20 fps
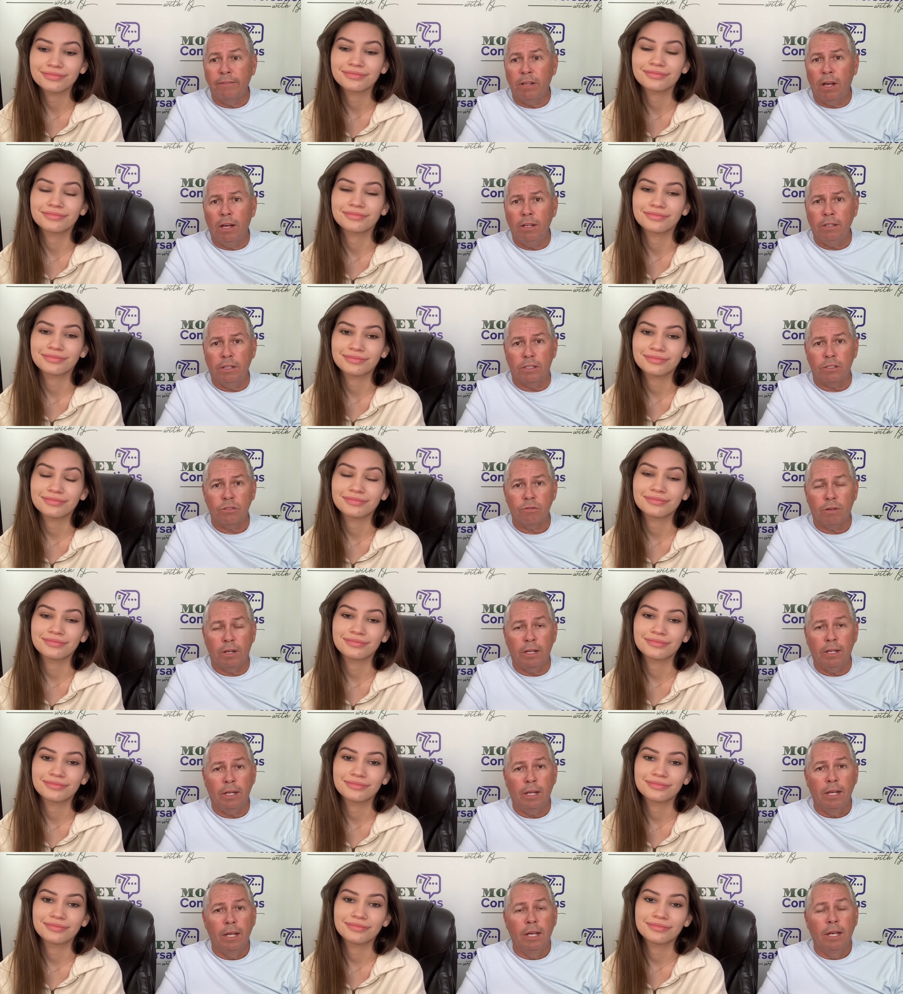Speaker 1: continents,
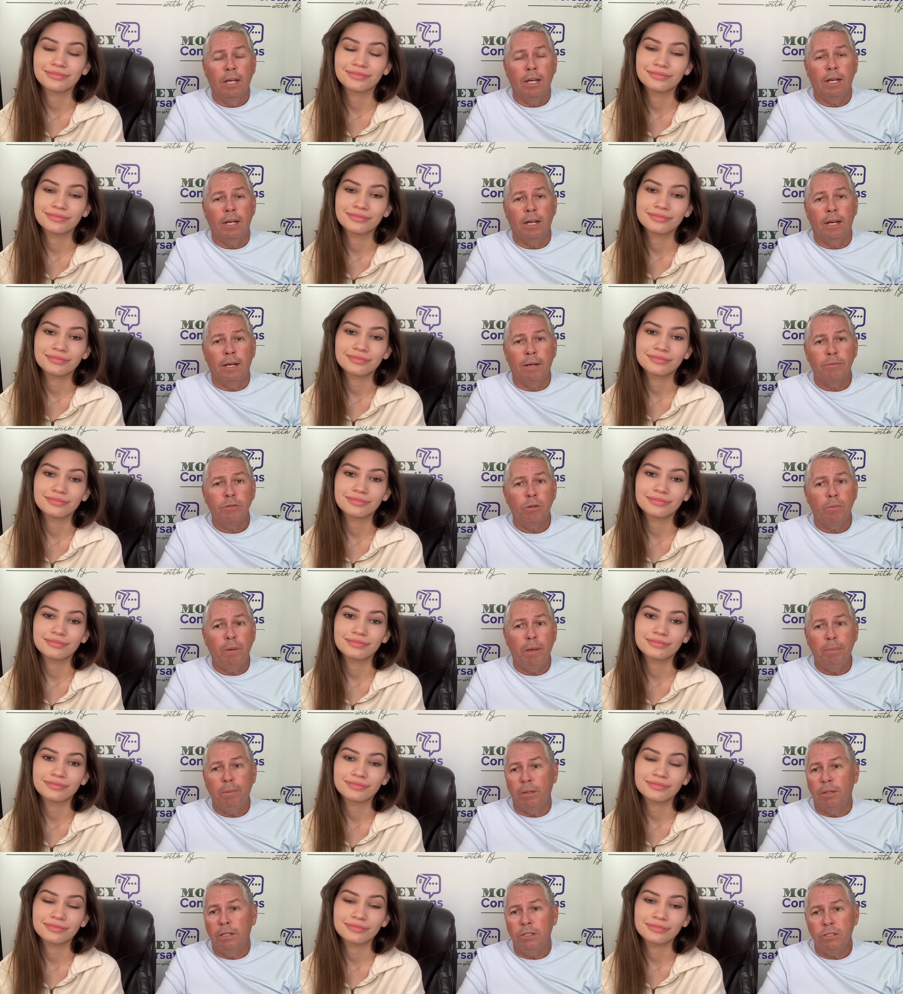right? So
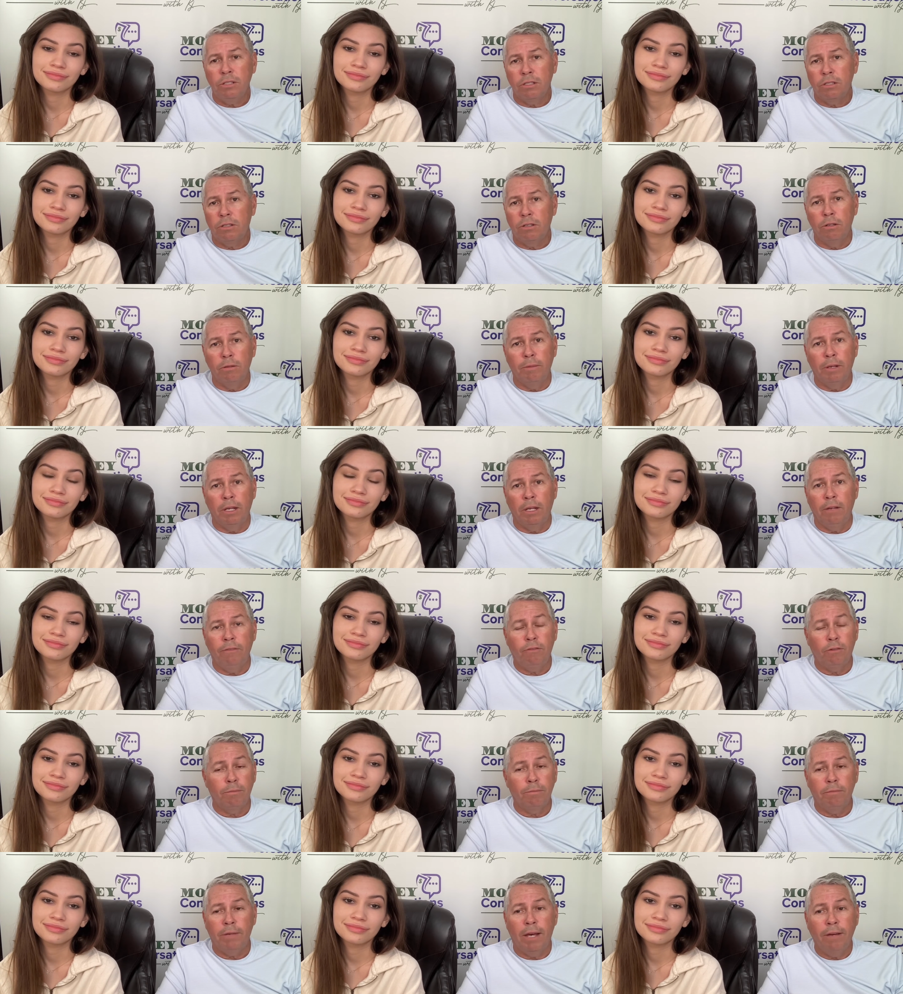people listen to me
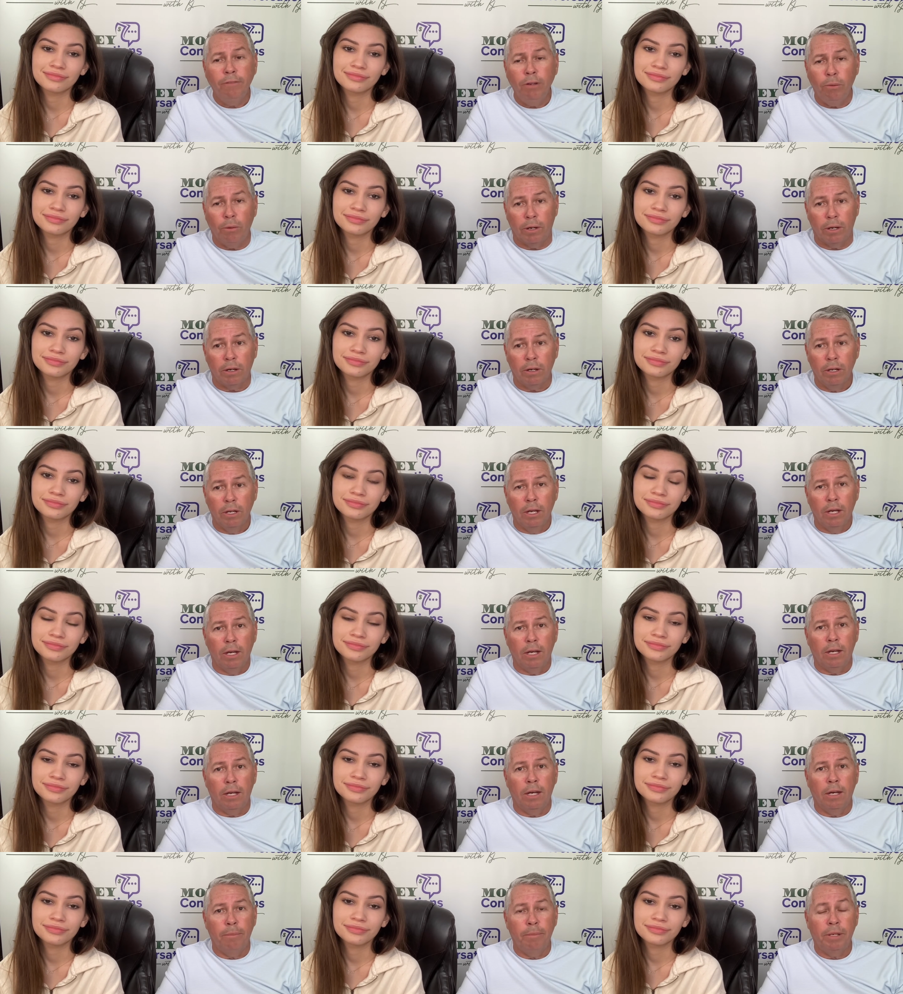from everywhere
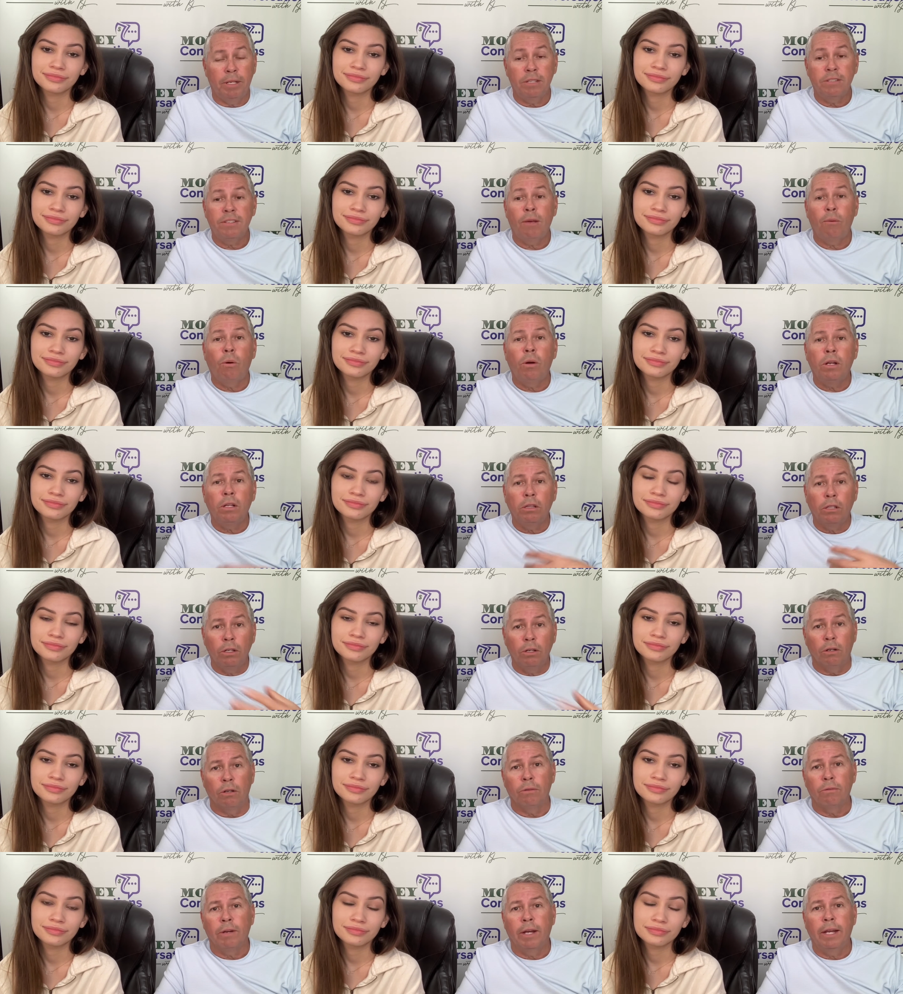because they want to
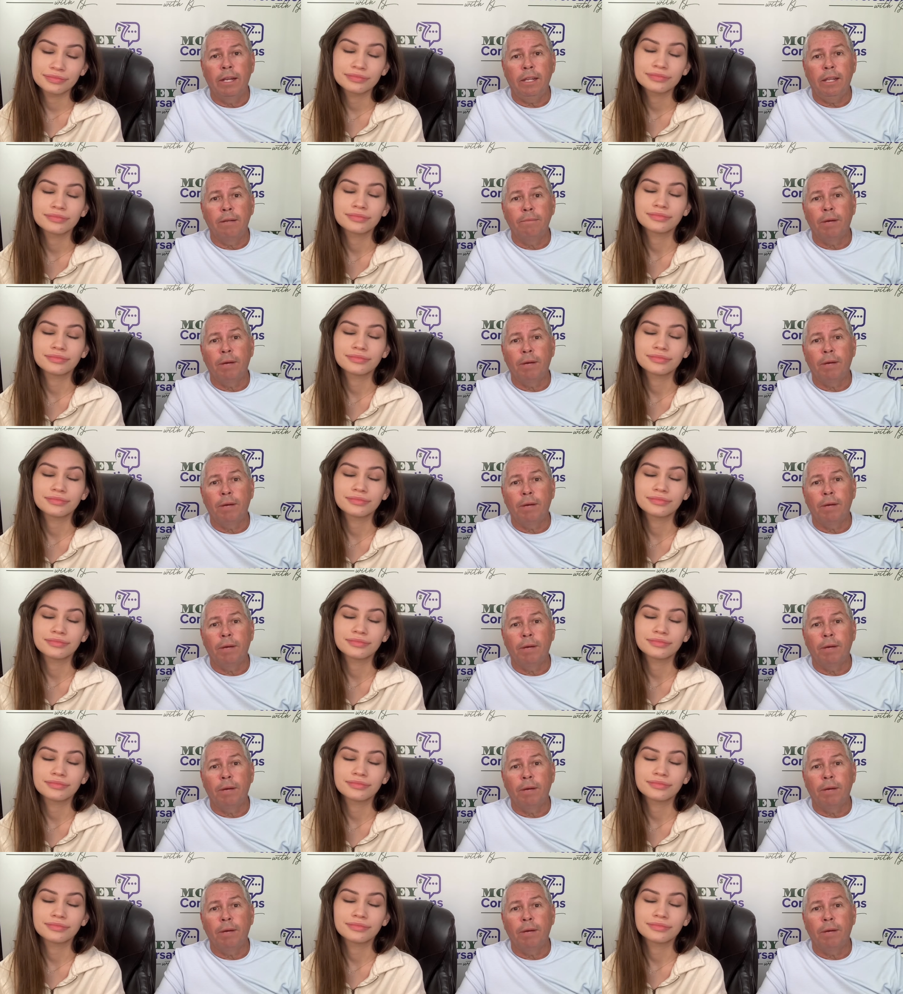learn, right?